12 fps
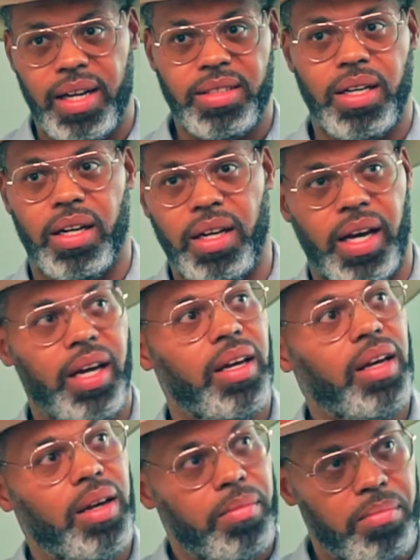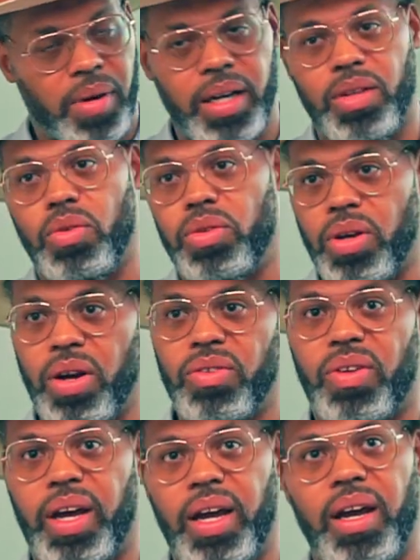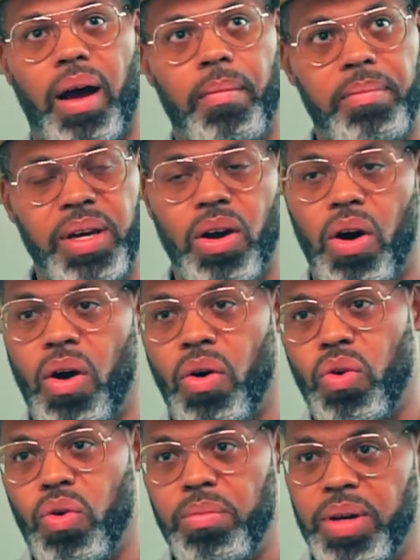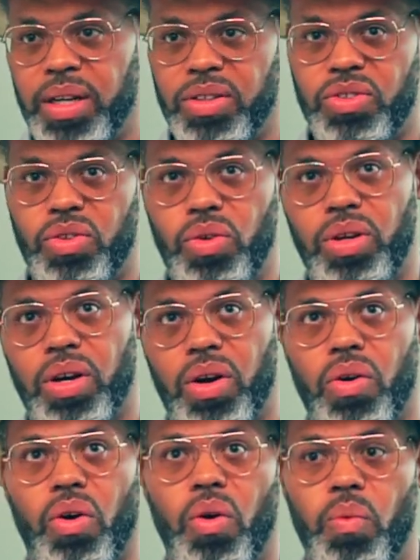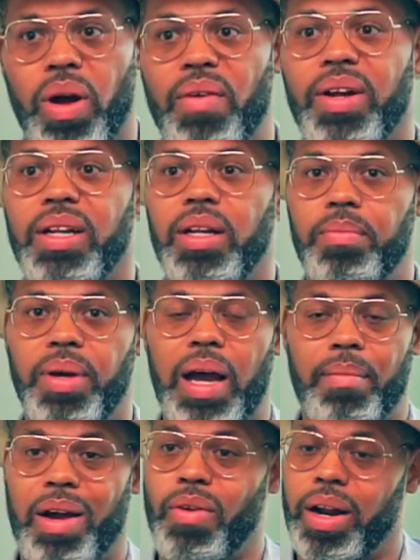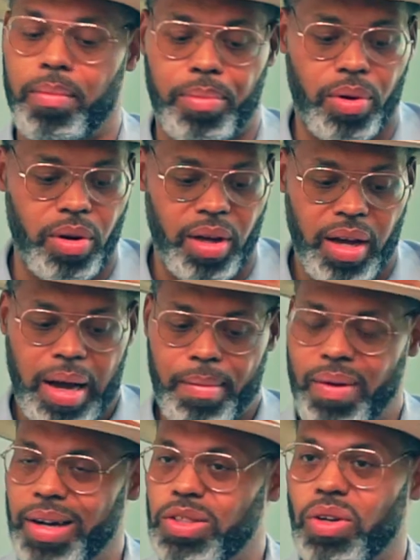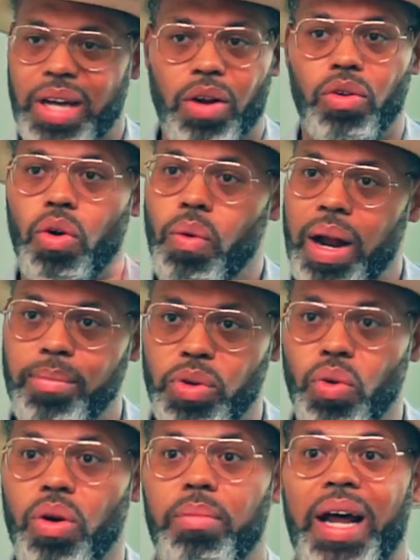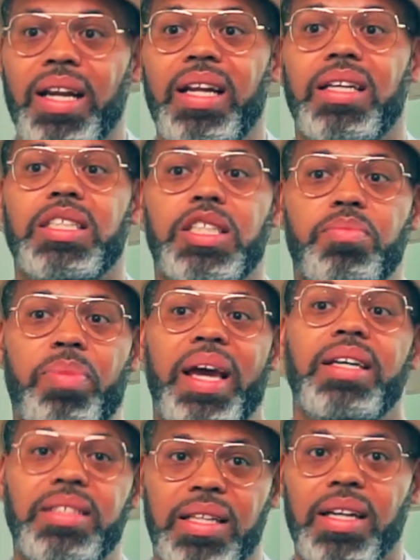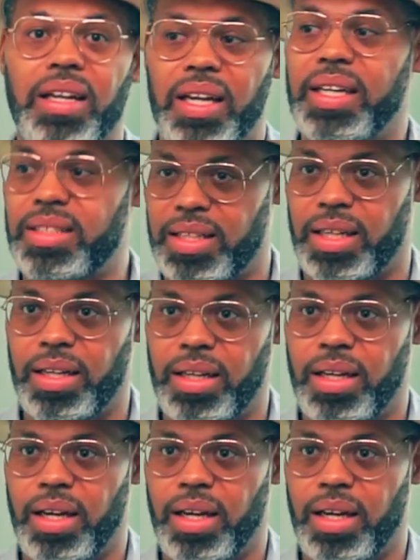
Sunday. Monday through Thursday, I'm gonna be home in the studio or wherever I need to be. I might write a book, I might write songs. I don't know what I'm doing, but I need the space to listen